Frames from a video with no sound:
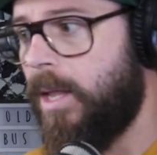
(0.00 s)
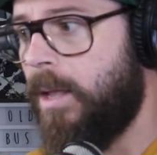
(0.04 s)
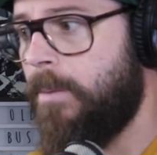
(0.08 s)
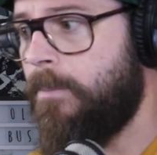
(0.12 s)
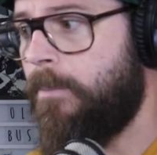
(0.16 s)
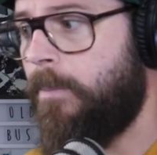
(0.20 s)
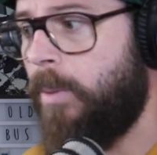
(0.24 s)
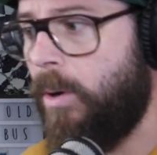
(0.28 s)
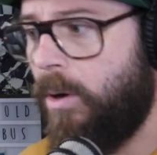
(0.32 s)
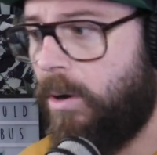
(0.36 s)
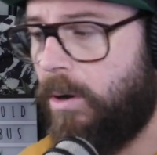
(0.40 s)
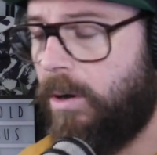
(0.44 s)

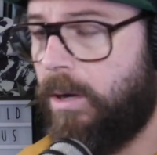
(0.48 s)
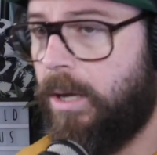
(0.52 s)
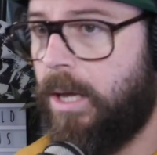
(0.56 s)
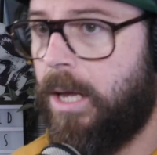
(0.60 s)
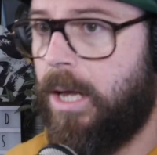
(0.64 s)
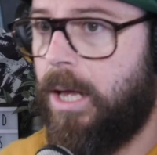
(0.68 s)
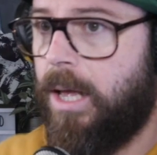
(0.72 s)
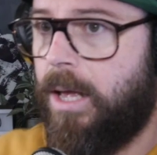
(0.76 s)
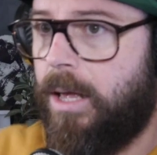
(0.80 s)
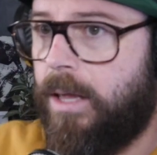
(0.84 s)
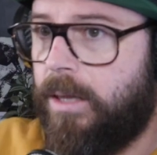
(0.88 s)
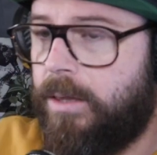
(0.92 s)
But
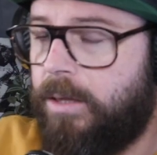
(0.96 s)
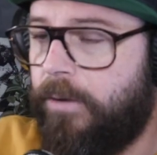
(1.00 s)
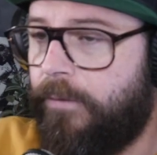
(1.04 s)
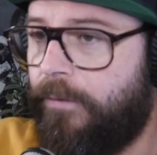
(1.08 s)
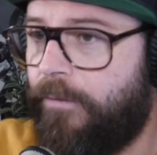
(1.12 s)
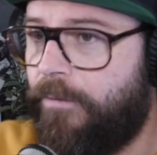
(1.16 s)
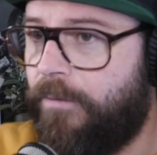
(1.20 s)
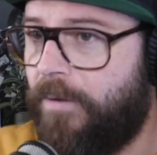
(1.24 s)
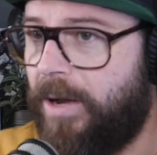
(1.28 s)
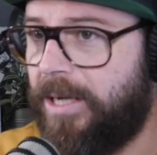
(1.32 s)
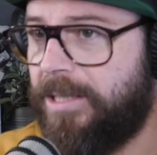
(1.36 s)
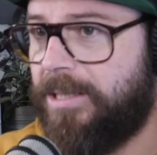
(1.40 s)
the
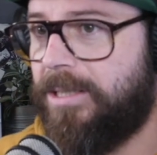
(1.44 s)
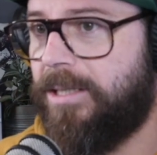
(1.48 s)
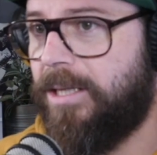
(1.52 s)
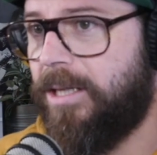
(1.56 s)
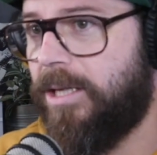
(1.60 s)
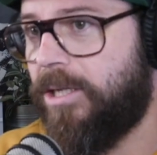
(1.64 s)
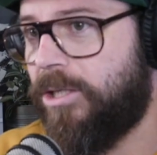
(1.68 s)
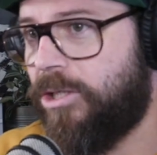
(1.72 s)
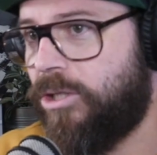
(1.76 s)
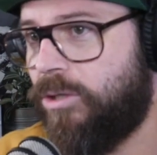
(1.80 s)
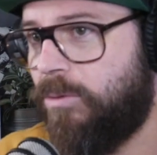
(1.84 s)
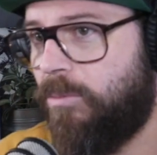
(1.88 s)
faster
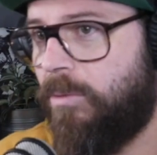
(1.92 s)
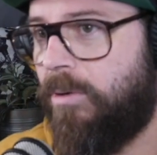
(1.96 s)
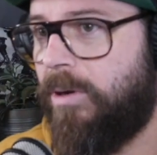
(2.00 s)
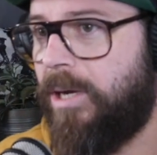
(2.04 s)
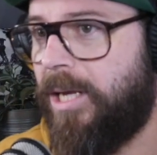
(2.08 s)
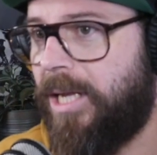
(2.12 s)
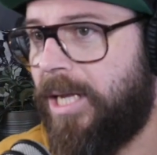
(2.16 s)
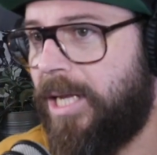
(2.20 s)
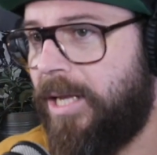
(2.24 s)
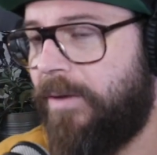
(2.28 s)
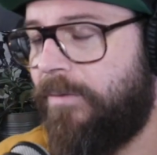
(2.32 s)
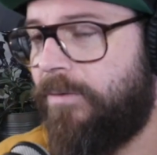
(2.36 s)
that someone
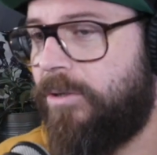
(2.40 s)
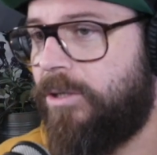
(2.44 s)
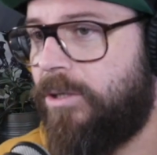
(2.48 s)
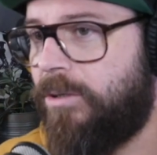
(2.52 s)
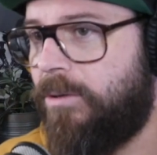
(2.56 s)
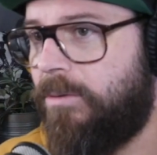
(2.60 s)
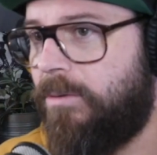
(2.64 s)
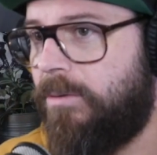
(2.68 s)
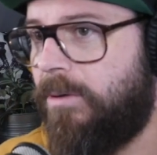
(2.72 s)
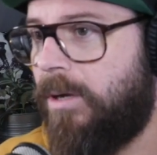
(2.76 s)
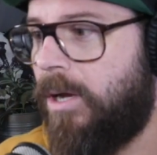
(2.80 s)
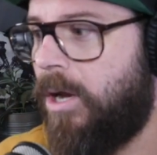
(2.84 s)
gives
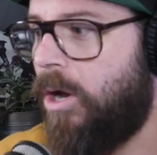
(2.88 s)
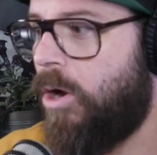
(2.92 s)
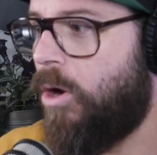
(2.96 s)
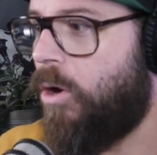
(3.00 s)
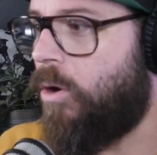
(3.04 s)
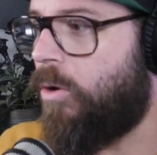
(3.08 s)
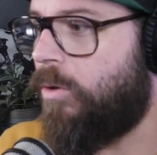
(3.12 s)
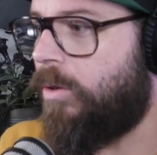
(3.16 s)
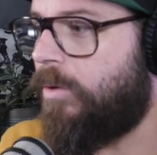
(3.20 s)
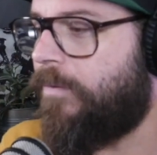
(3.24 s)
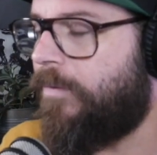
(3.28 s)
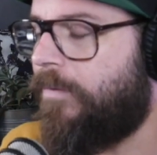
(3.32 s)
you,
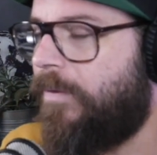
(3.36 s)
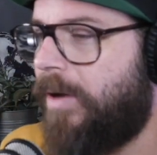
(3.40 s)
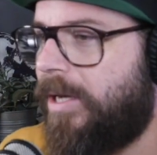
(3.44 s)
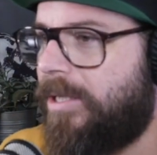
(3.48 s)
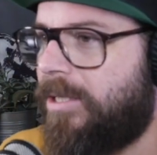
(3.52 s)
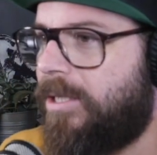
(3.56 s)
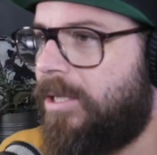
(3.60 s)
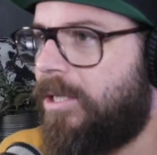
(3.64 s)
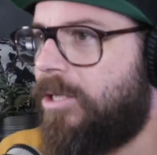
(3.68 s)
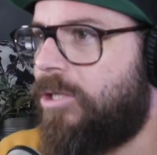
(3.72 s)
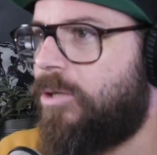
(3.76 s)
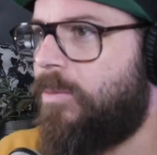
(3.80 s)
or the
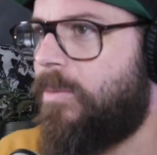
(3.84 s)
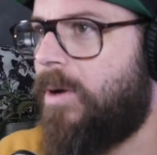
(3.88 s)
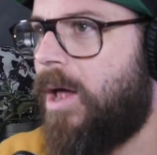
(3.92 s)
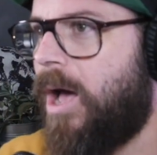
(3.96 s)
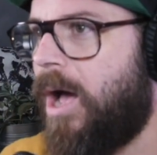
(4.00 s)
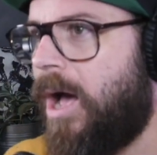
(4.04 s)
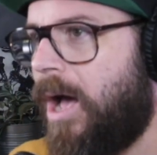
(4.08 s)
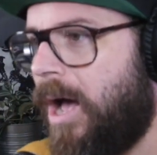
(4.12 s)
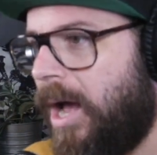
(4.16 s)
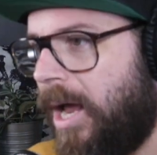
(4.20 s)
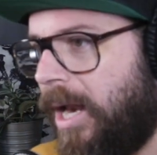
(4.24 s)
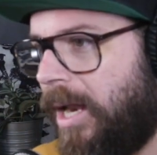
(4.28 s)
faster that someone
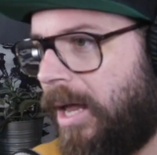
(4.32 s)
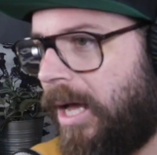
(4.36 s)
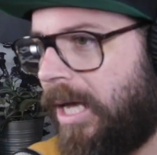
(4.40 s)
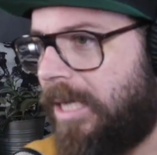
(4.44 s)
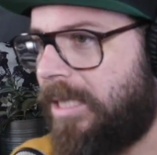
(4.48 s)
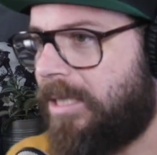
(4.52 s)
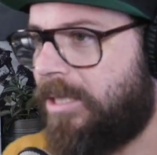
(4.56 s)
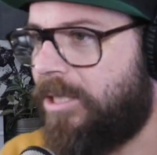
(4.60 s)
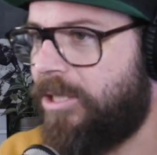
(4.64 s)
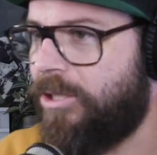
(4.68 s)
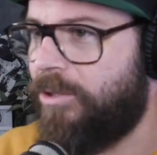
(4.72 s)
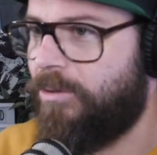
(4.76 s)
highlights
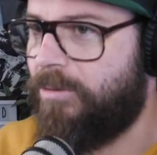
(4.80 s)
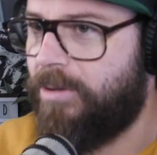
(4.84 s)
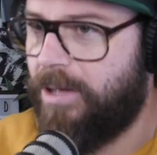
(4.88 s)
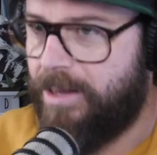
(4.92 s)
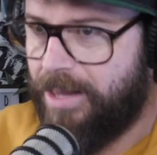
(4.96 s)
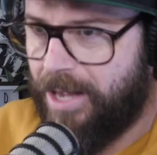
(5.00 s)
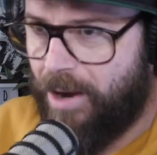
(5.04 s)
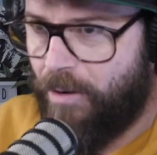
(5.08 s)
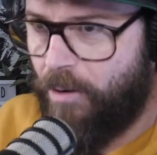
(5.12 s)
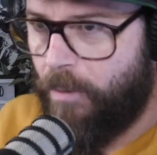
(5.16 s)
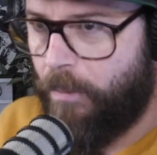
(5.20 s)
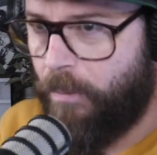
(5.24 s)
to you that
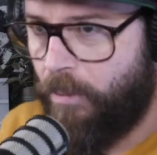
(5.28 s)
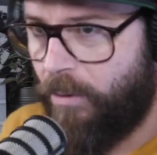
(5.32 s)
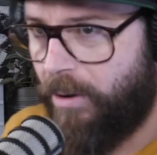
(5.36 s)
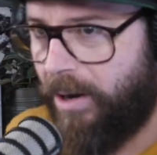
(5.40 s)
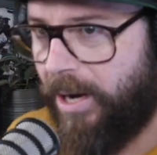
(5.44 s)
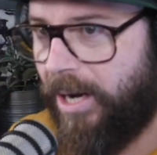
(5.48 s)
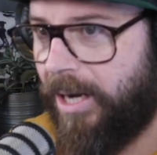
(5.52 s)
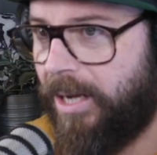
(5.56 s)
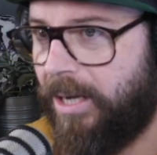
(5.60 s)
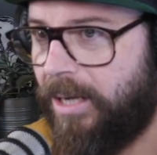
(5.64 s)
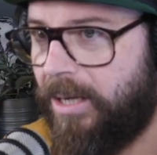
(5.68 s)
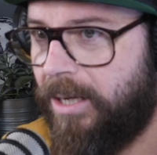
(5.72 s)
they're a
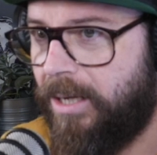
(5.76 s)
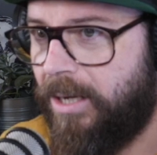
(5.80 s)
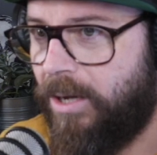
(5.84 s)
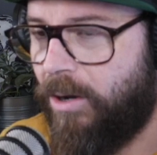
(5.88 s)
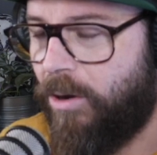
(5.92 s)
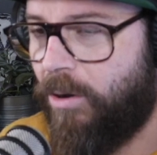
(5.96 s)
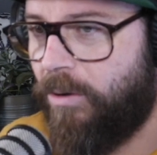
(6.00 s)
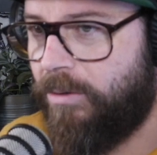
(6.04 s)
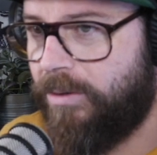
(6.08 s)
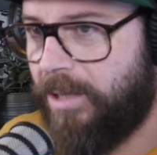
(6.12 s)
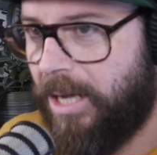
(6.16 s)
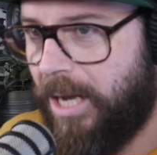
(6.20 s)
prick
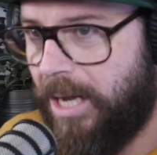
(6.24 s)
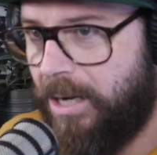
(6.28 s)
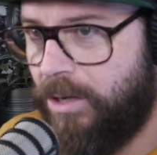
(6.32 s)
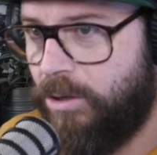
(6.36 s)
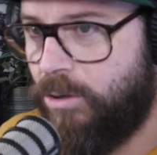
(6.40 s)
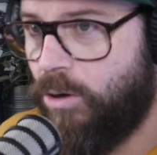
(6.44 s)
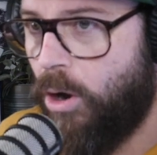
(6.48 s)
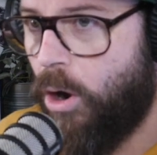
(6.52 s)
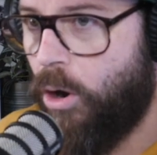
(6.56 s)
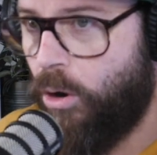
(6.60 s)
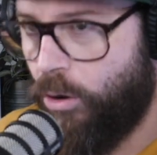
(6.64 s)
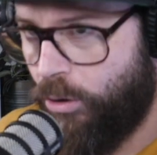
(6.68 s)
or they're
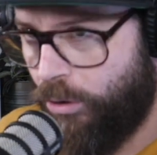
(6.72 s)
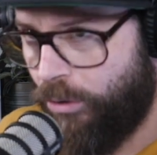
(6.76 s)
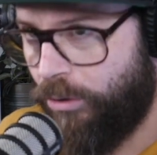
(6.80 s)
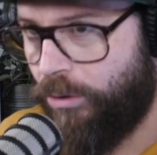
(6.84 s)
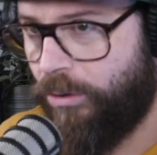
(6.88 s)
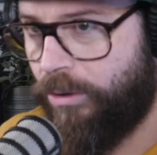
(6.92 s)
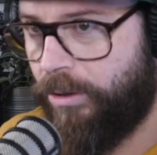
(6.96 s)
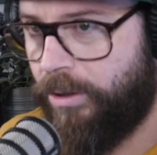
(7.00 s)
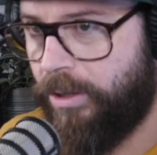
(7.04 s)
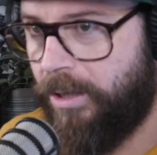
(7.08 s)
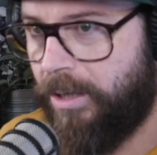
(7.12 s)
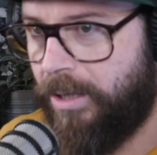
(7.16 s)
not
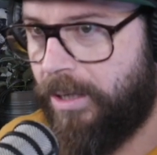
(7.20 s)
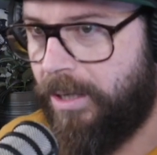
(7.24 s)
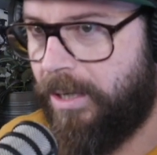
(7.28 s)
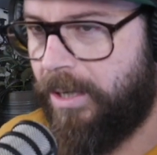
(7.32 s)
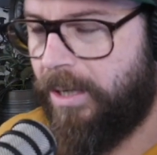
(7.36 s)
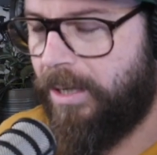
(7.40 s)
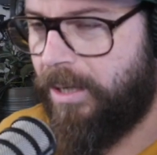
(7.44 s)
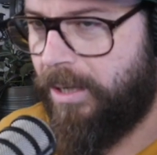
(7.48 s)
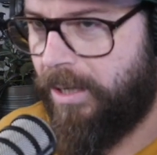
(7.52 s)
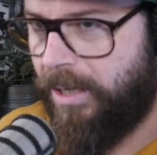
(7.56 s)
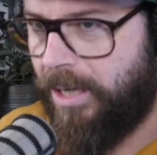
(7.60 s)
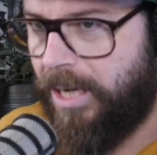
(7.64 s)
good,
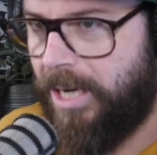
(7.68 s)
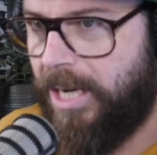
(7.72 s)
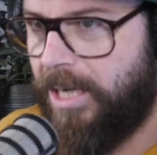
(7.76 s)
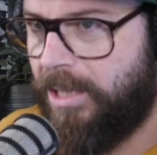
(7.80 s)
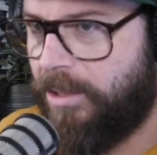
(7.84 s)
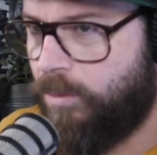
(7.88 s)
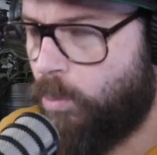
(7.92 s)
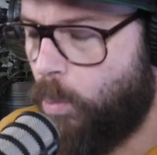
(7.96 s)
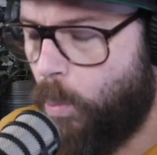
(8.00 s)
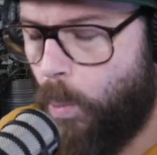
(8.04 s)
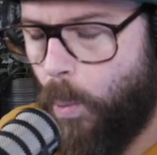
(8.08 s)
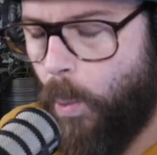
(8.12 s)

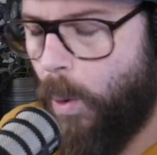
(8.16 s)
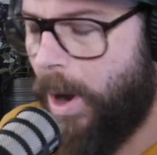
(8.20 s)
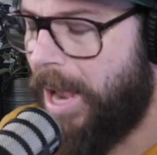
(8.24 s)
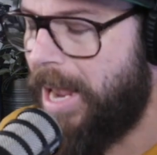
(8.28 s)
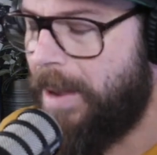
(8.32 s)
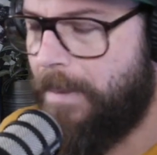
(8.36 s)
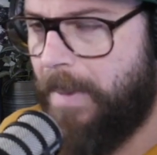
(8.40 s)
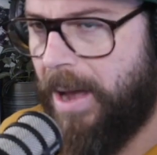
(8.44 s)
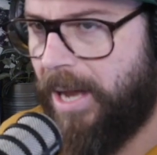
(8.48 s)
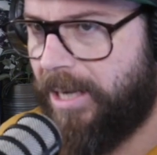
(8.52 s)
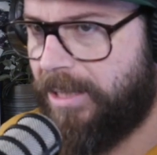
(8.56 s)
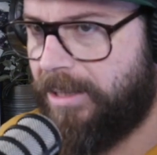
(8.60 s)
is way
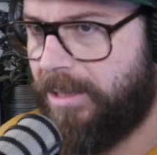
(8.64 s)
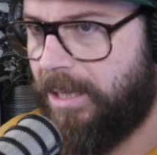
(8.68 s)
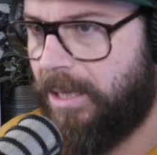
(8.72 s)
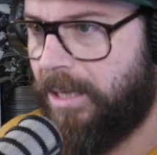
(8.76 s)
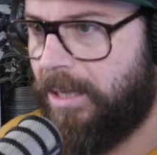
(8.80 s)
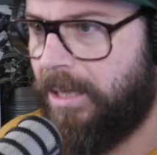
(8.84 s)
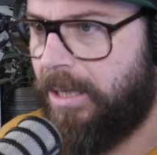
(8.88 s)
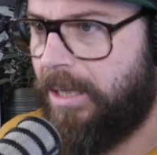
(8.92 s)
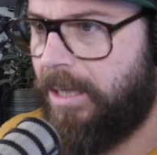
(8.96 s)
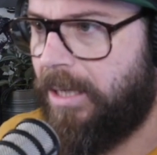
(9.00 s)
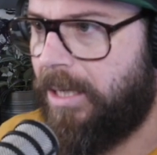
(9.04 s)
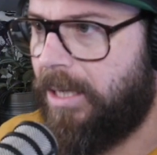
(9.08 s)
better.
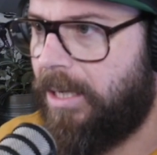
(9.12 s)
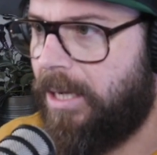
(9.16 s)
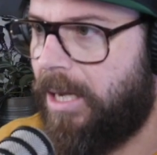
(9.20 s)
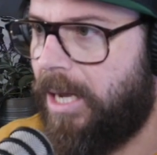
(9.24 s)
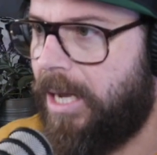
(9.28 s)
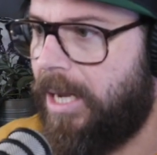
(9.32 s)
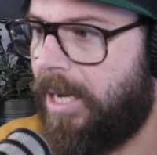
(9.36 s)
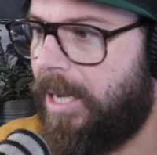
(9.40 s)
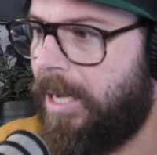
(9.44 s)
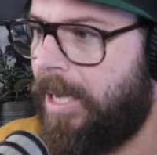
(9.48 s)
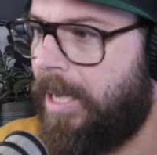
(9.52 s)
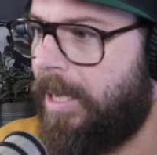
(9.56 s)

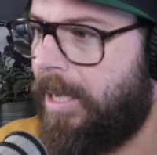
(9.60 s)
Like,